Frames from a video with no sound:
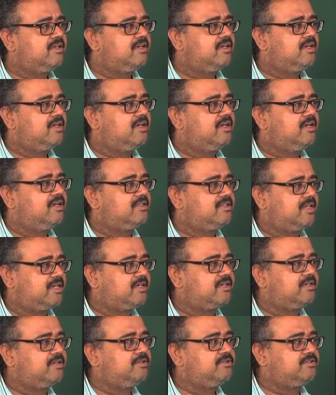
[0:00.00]

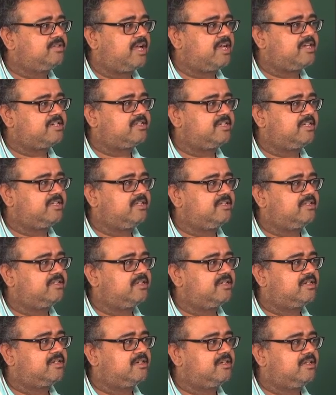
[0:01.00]
that use hashing
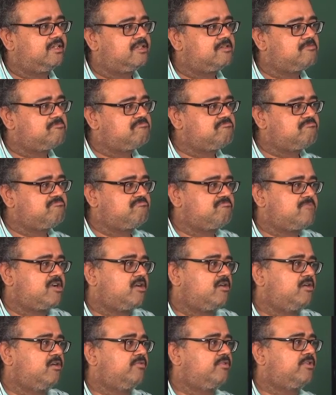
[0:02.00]
that I
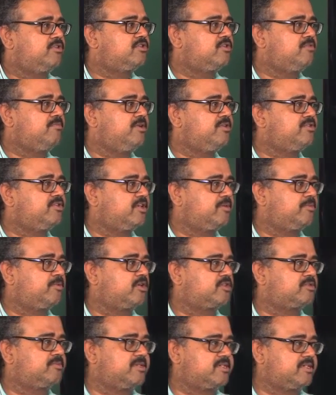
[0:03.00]
don't know if you should be using
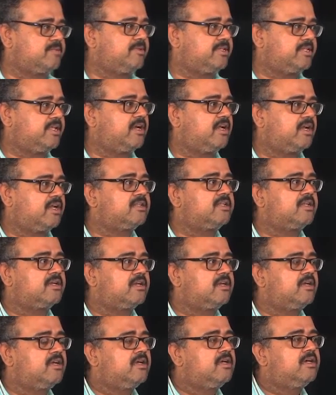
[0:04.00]
approximation, but there are other
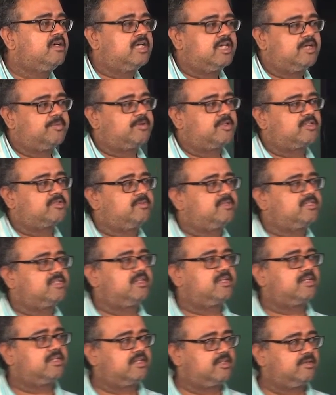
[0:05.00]
approximation
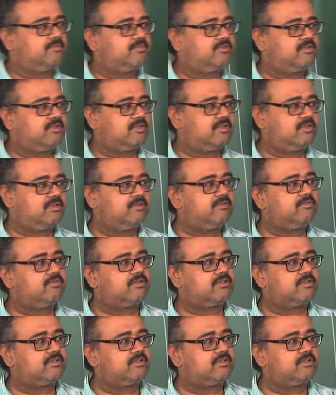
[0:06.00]
algorithms for